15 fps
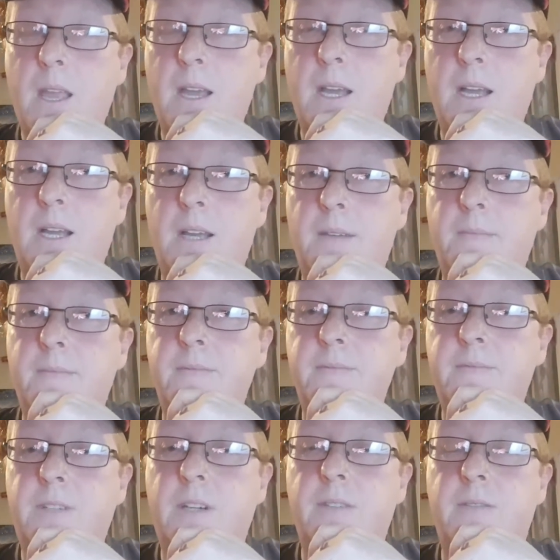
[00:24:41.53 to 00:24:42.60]

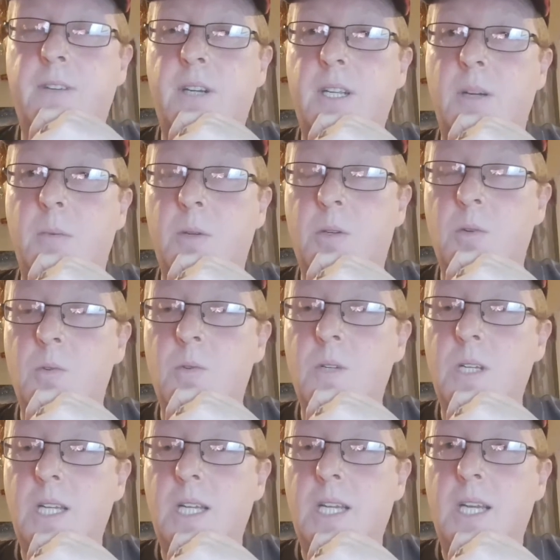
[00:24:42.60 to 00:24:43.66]
Very, very comical.
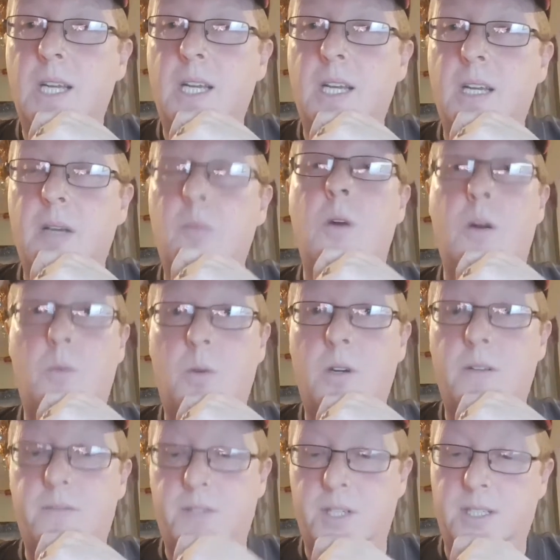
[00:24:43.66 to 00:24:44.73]
Well
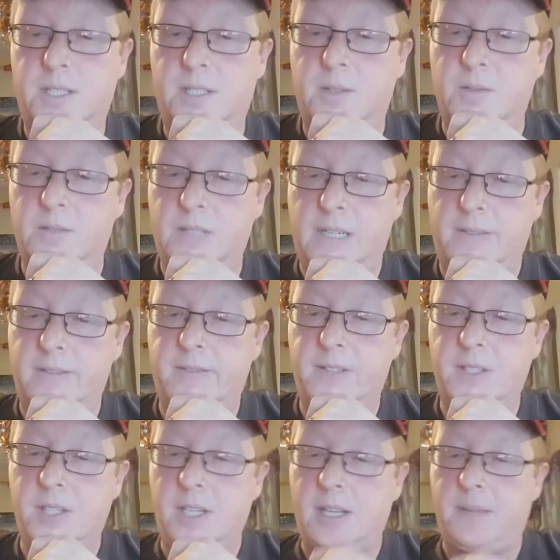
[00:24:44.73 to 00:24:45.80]
worth, so go and have a
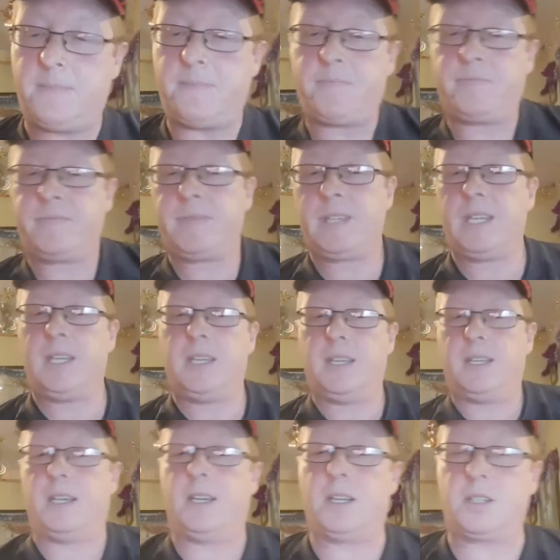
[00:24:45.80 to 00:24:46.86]
visit them.
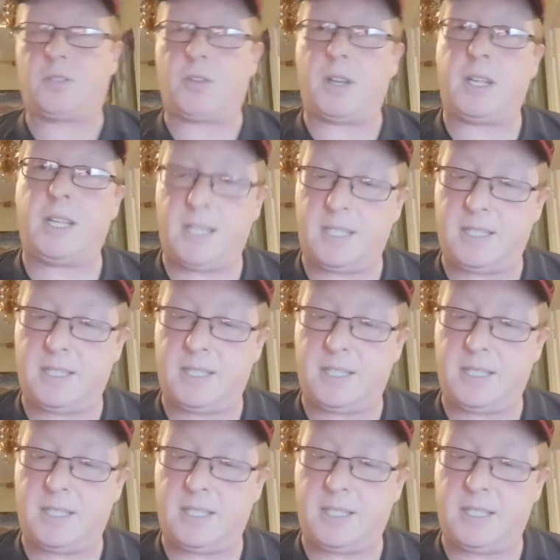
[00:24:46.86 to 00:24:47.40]
Craig